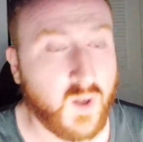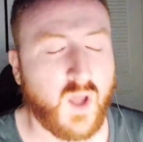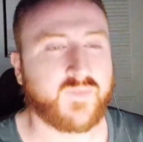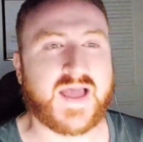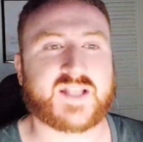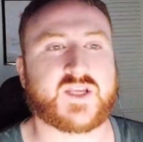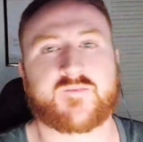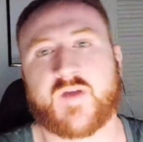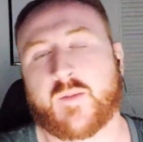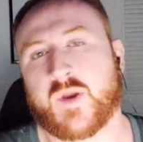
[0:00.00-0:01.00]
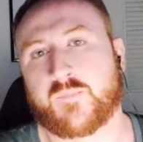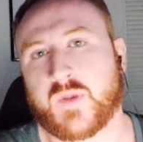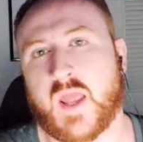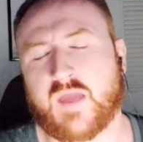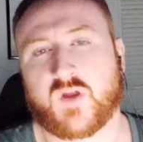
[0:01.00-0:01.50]
That's effeminate
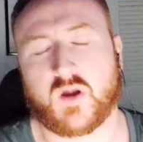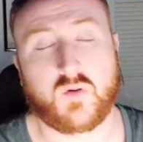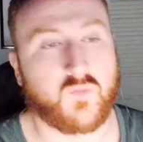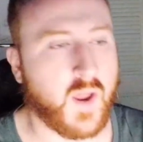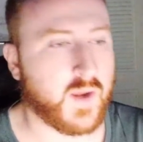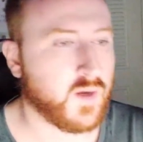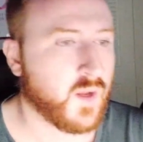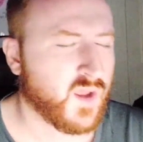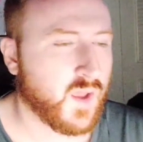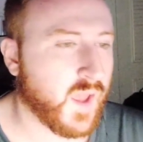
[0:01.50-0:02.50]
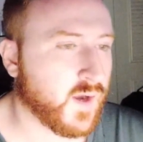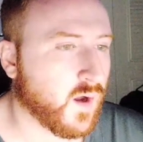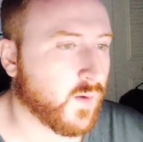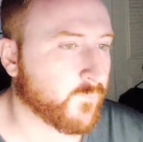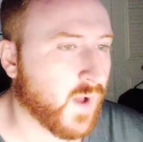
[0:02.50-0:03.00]
behavior, right? And
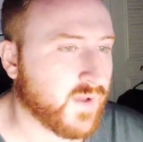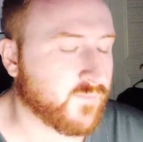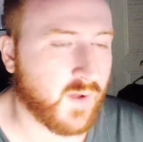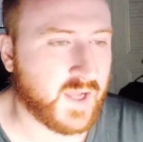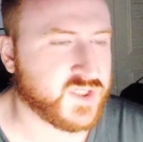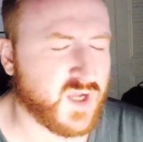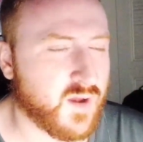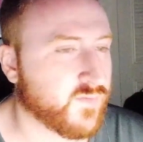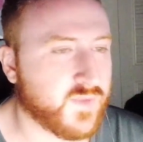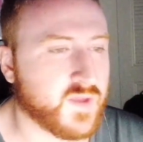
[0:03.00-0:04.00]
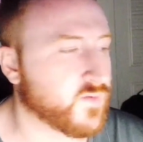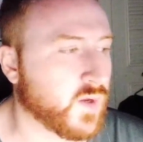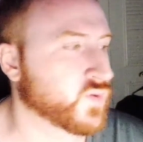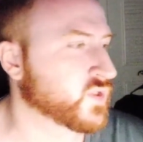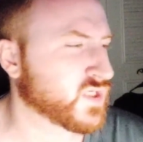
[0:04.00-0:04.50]
I saw there
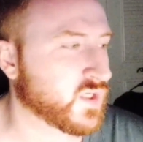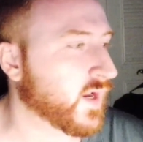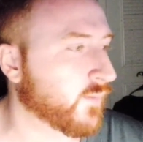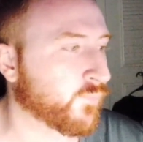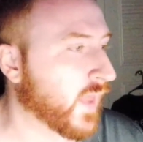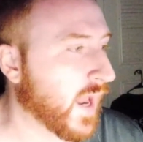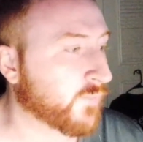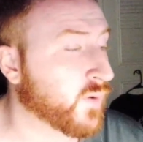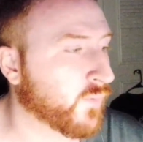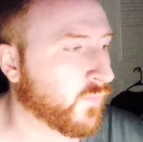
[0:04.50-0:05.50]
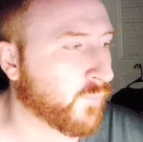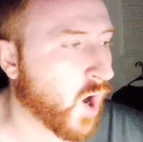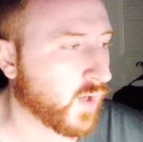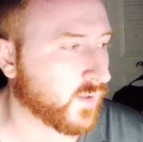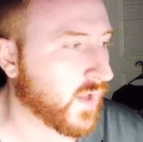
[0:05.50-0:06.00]
was this like black people
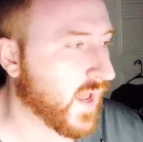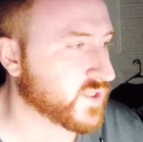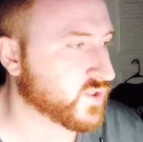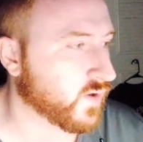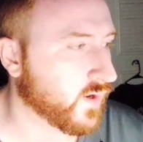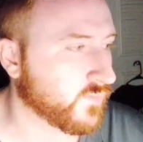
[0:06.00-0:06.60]
podcast, right?